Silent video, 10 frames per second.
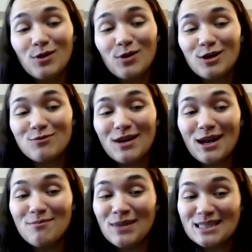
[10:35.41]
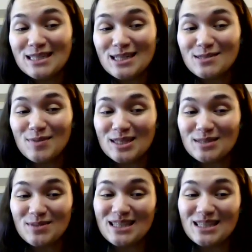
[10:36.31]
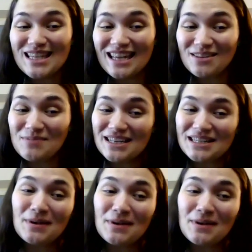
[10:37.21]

one of my amazing specimens and amazing